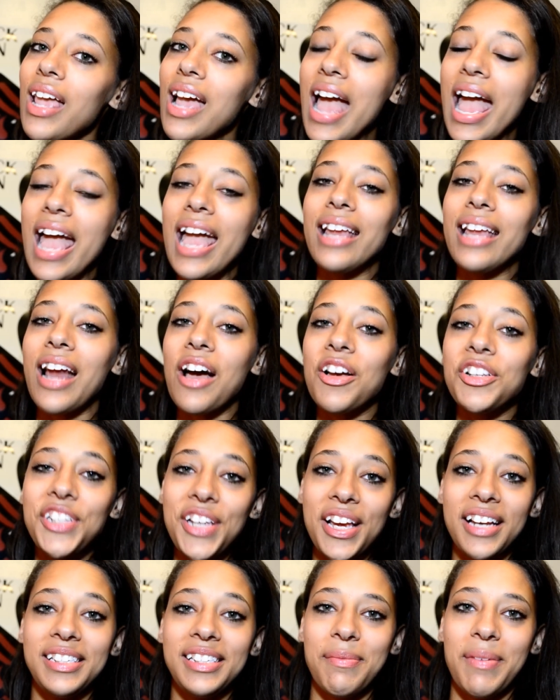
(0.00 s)
And I'll see
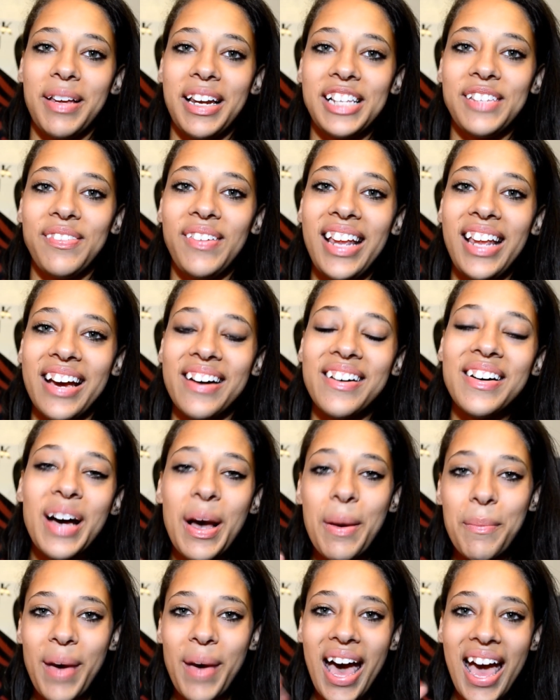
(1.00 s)
you guys in my next video.
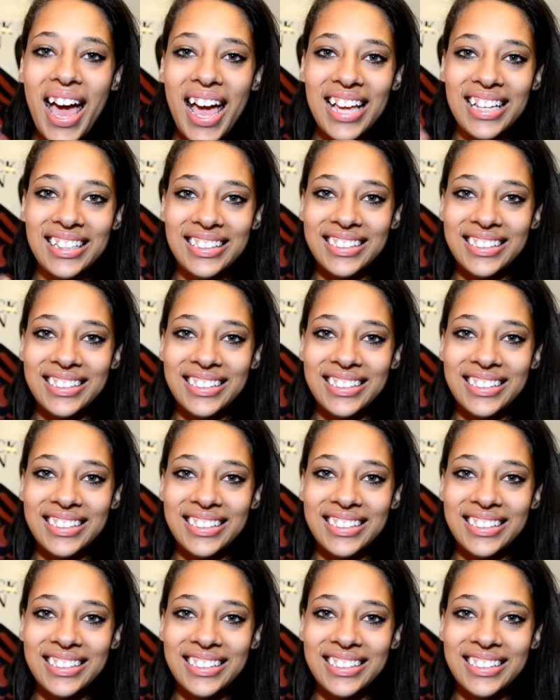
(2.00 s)
Bye!